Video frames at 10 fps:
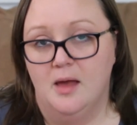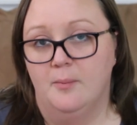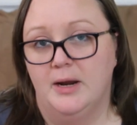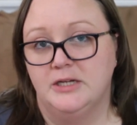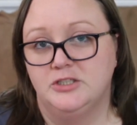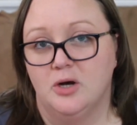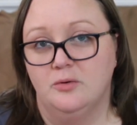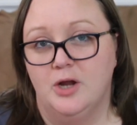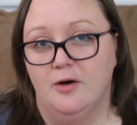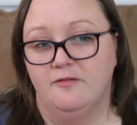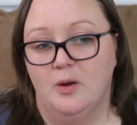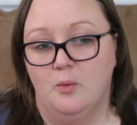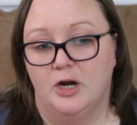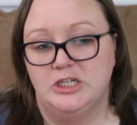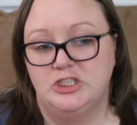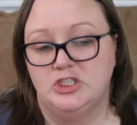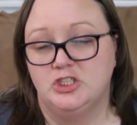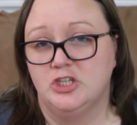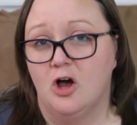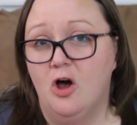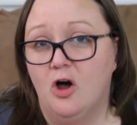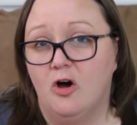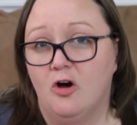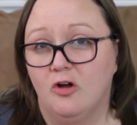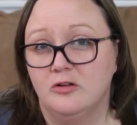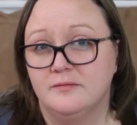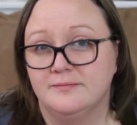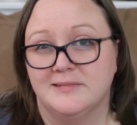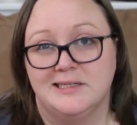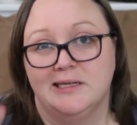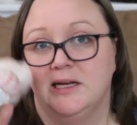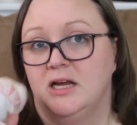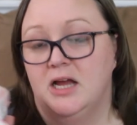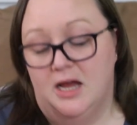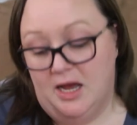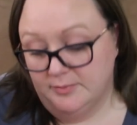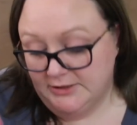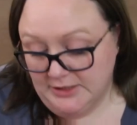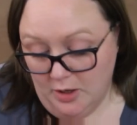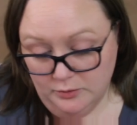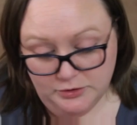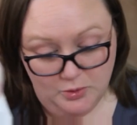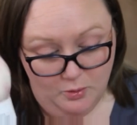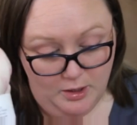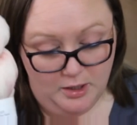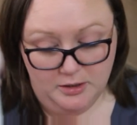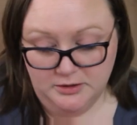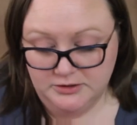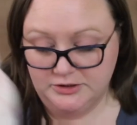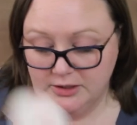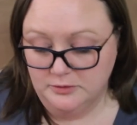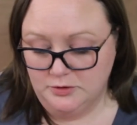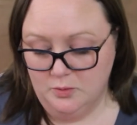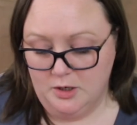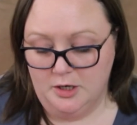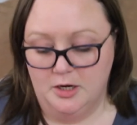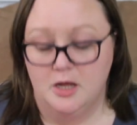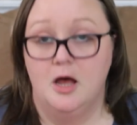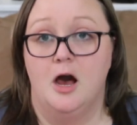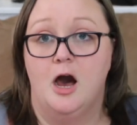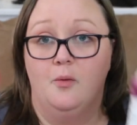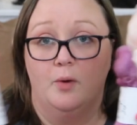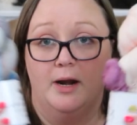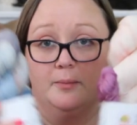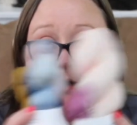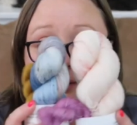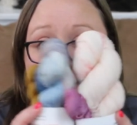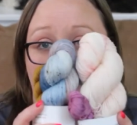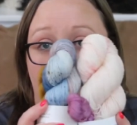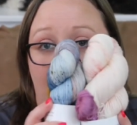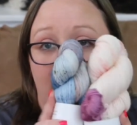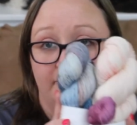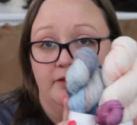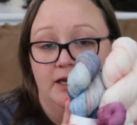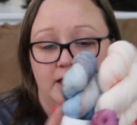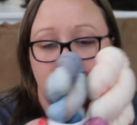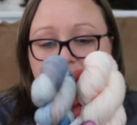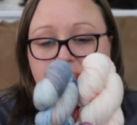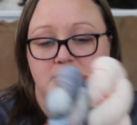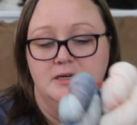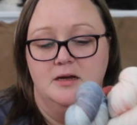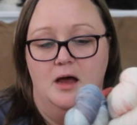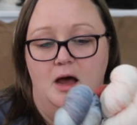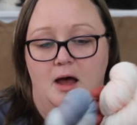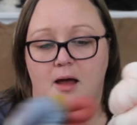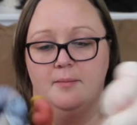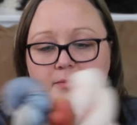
But I don't know if I want a shawl. I'm so torn, so torn on what I'm going to make out of these, uh,